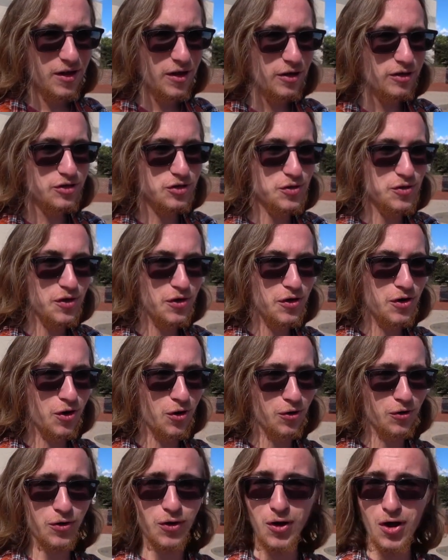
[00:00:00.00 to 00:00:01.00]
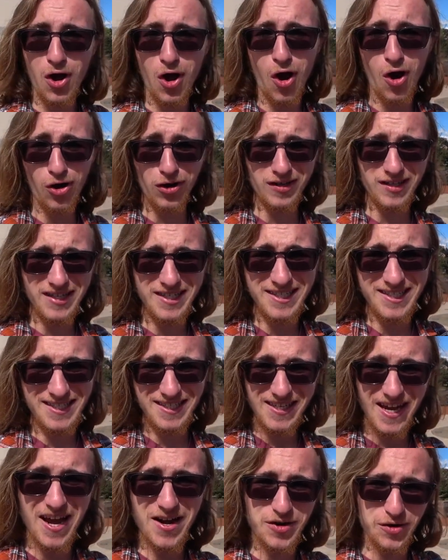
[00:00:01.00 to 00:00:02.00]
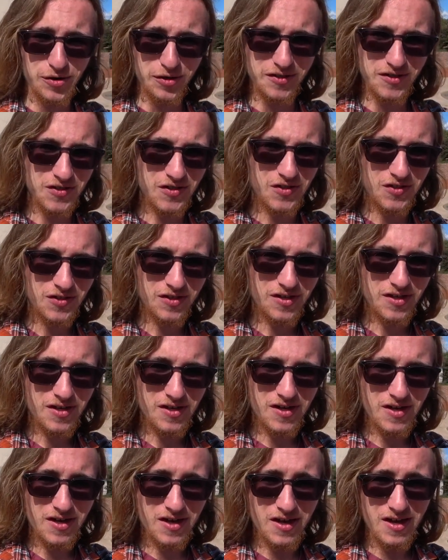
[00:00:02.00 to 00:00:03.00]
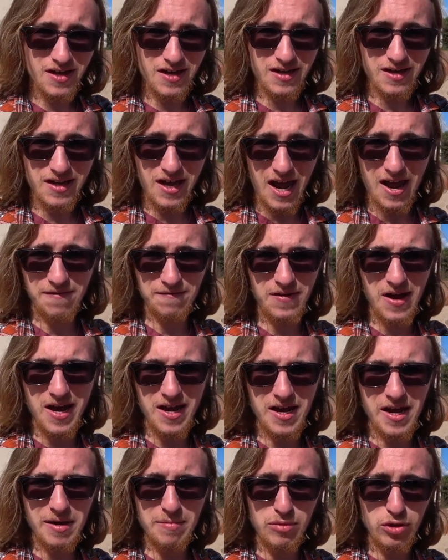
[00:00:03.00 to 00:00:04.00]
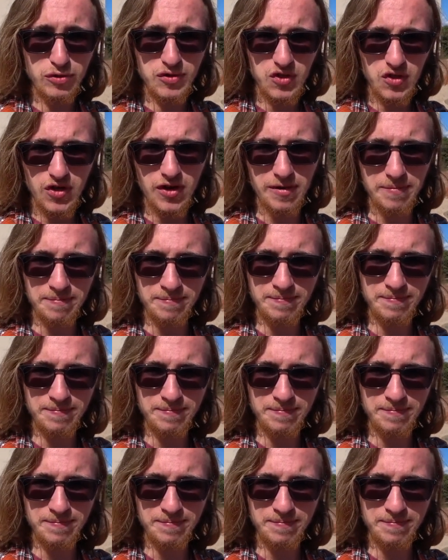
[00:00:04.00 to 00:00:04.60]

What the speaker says: to the Colonel Harland Sanders Cafe and Museum.